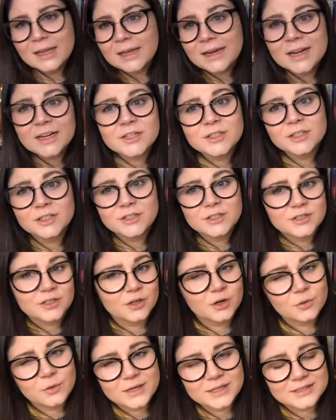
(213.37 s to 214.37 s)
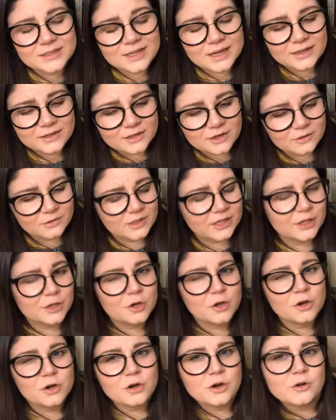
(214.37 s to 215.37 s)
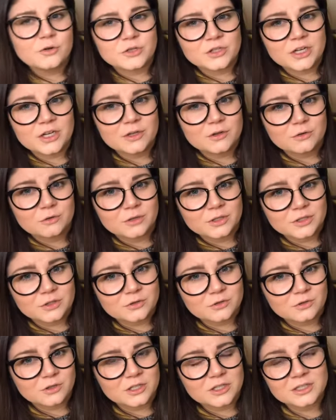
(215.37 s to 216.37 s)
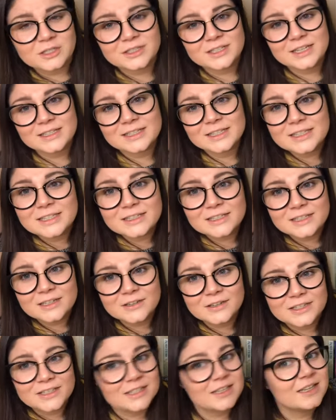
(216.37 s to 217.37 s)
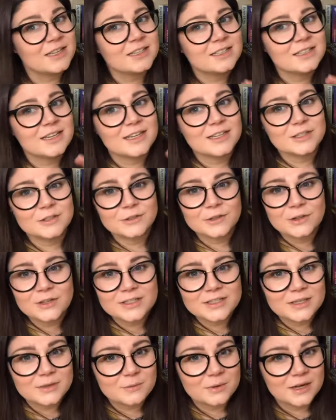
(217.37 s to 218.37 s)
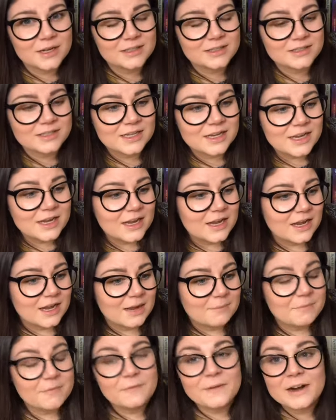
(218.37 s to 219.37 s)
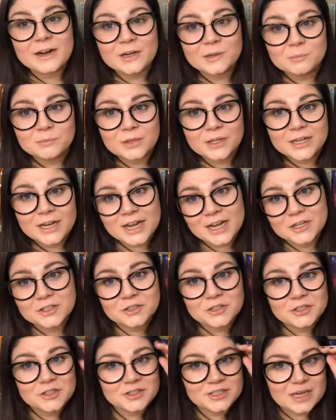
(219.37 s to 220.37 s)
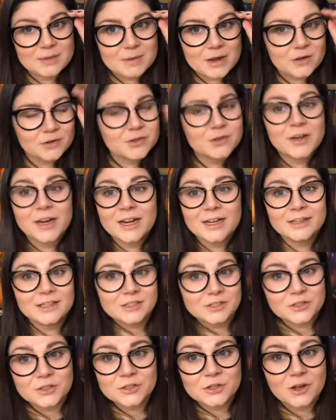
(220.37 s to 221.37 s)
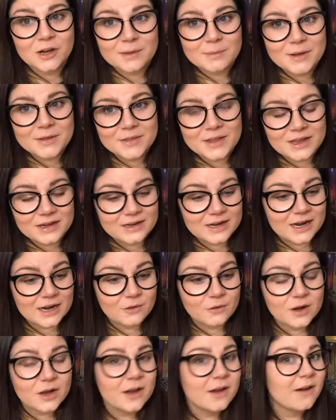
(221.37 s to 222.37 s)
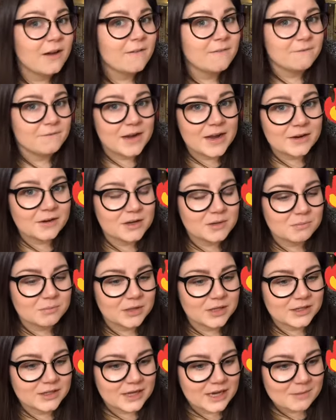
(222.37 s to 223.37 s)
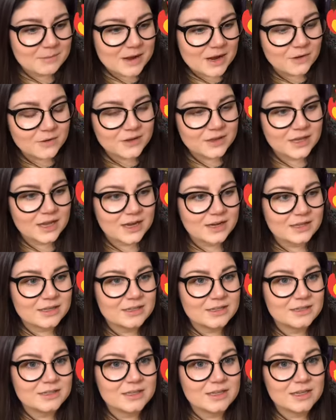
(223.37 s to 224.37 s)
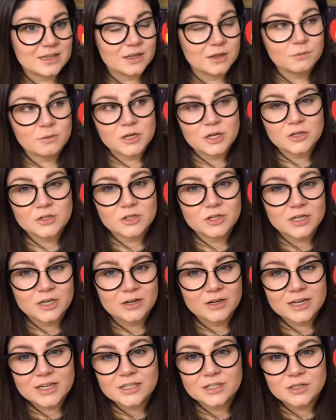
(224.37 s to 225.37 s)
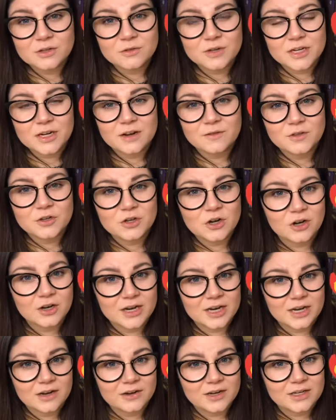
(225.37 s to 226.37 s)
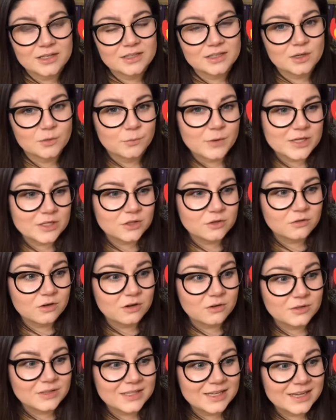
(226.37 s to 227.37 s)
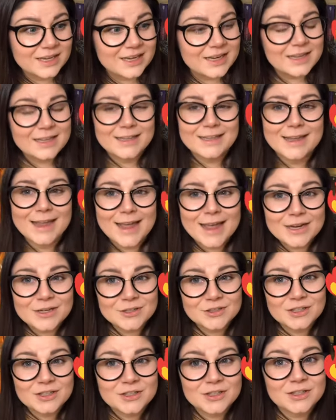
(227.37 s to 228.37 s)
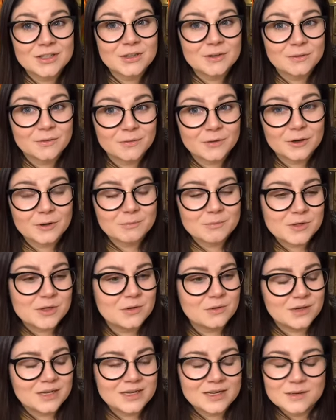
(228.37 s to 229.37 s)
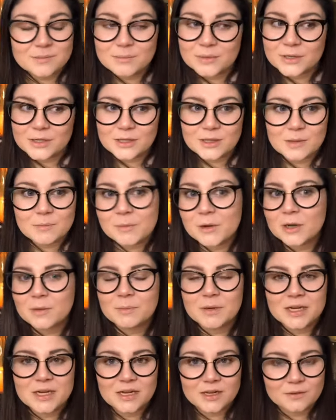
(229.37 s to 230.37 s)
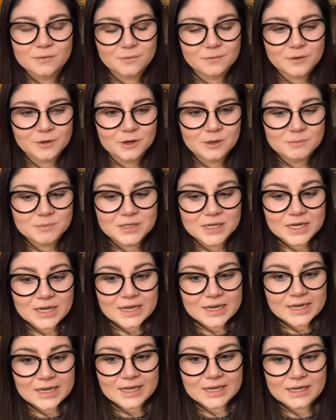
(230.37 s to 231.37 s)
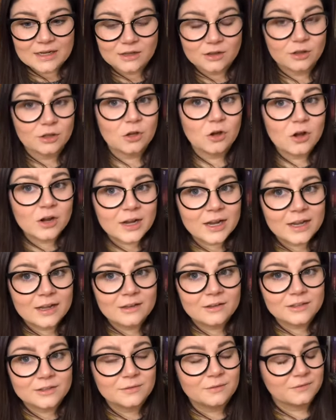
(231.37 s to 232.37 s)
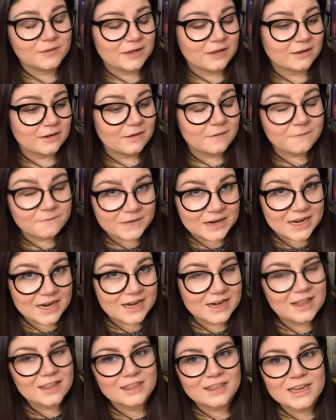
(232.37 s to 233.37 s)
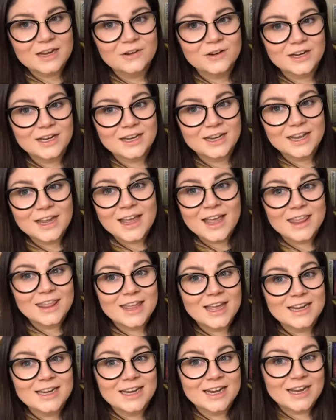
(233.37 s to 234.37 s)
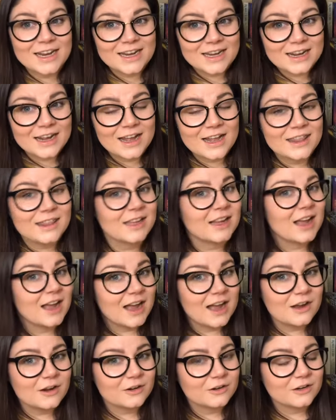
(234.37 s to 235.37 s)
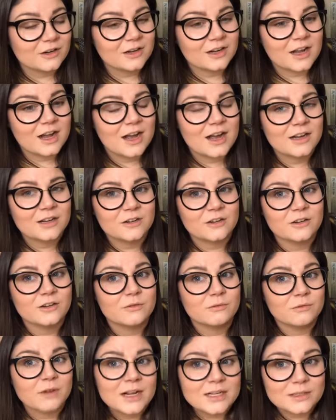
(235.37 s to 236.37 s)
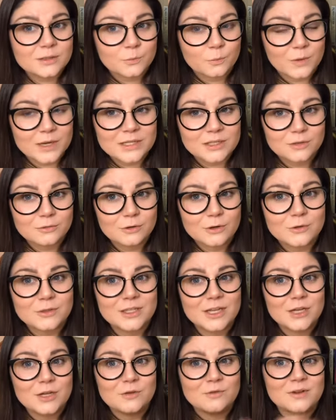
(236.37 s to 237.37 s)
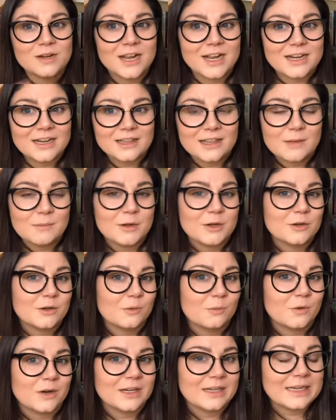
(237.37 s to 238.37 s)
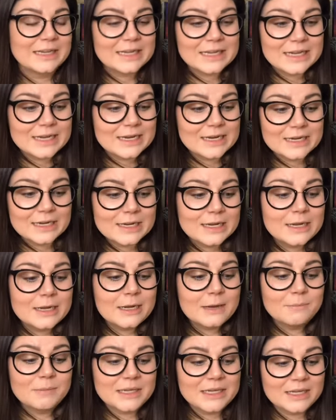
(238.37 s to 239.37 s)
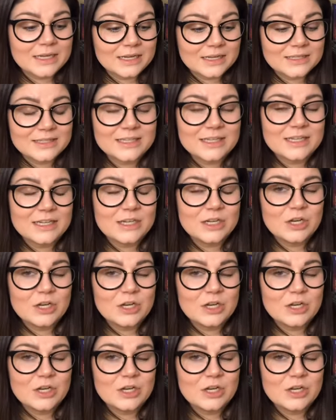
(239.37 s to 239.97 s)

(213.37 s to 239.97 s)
And actually, just a quick side note, like no shade towards George, because that's his series and he could take as long as he wants. Fire and Blood actually just came out, so hey, let's just talk about that now. Fire and Blood came out. That is the 300-year history of the Targaryens in Westeros. He actually just confirmed, too, he didn't put it in the book, but he confirmed a long-held fan theory that Aegon the Conqueror conquered Westeros and united them under one king because he